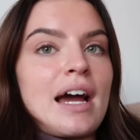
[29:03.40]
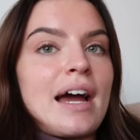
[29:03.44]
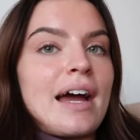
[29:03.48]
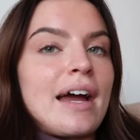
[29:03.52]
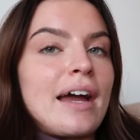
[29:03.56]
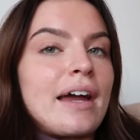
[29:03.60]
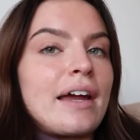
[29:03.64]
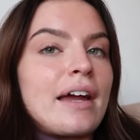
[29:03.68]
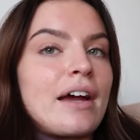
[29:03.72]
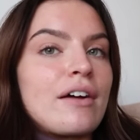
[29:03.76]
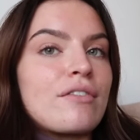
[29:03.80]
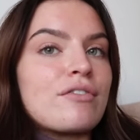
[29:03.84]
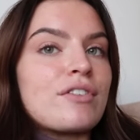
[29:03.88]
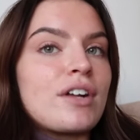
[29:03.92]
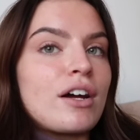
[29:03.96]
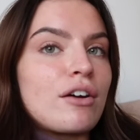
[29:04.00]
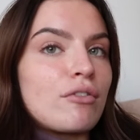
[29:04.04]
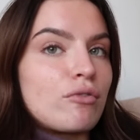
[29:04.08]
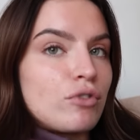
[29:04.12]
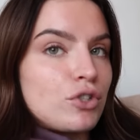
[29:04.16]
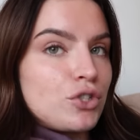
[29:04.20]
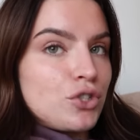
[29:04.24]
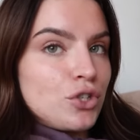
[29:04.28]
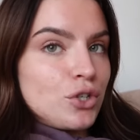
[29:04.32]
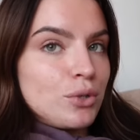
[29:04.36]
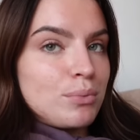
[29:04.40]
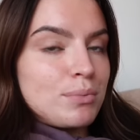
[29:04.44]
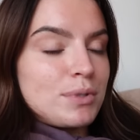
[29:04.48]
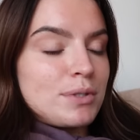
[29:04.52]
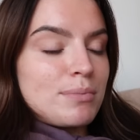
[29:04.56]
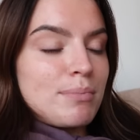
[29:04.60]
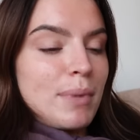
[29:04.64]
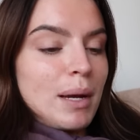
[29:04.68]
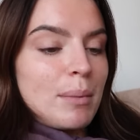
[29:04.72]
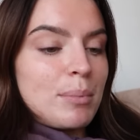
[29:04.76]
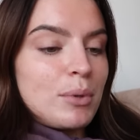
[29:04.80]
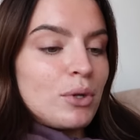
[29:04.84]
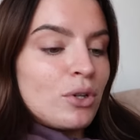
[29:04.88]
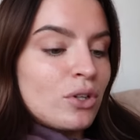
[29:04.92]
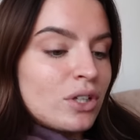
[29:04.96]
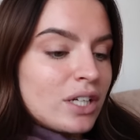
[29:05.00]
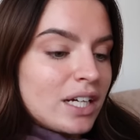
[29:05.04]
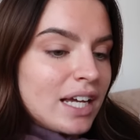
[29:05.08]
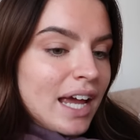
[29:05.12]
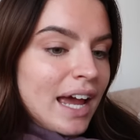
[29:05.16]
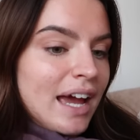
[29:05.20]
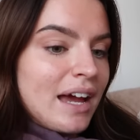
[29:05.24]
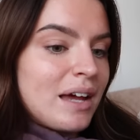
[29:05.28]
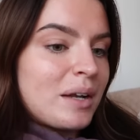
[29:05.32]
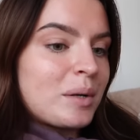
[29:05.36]
I have now resumed my bulk
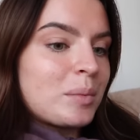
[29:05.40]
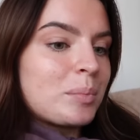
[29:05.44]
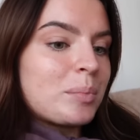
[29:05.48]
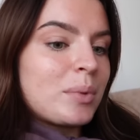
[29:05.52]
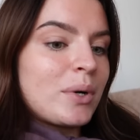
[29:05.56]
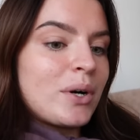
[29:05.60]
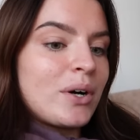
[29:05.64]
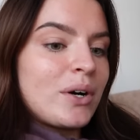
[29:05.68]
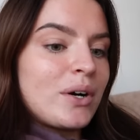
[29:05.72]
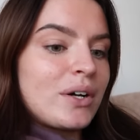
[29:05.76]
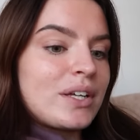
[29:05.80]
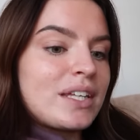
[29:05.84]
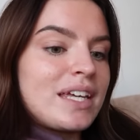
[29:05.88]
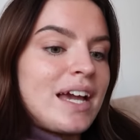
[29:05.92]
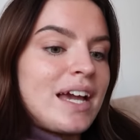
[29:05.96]
again. But